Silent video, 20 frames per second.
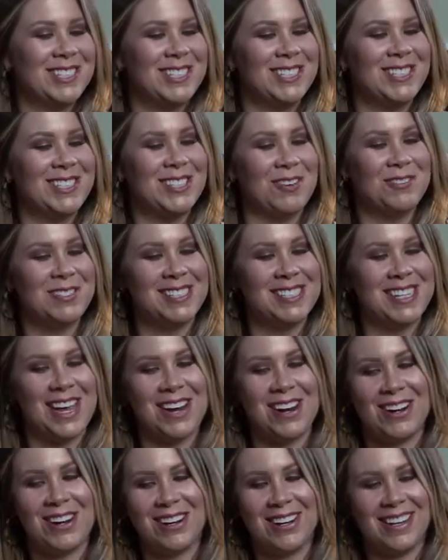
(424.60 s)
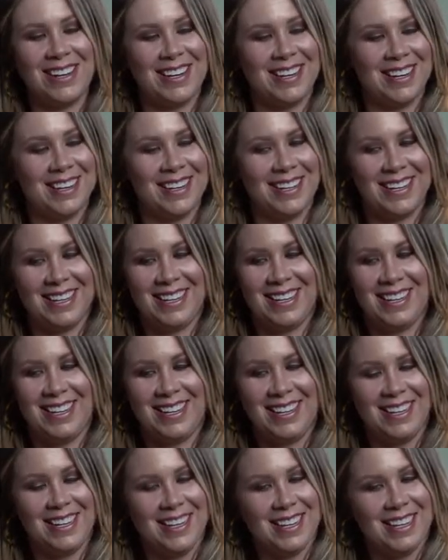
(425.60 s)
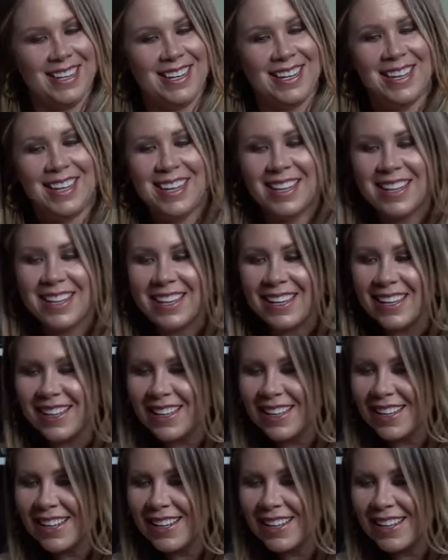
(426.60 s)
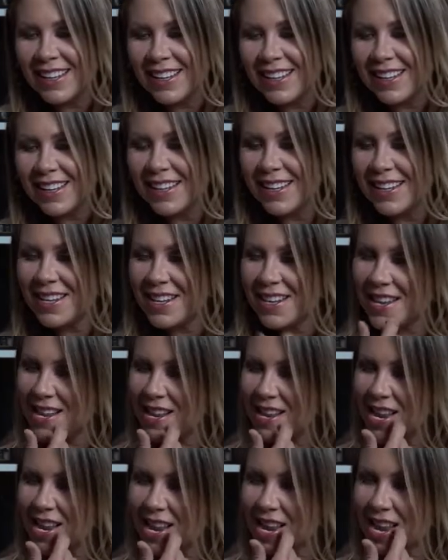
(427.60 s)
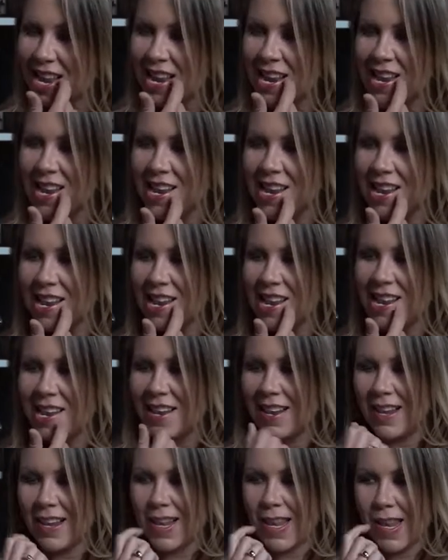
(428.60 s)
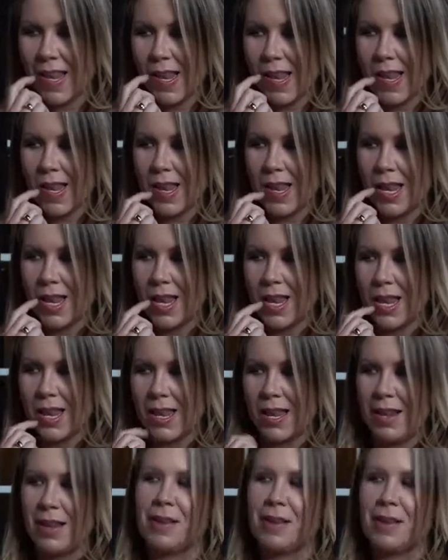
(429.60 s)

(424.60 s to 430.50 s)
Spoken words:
The person shown says nothing.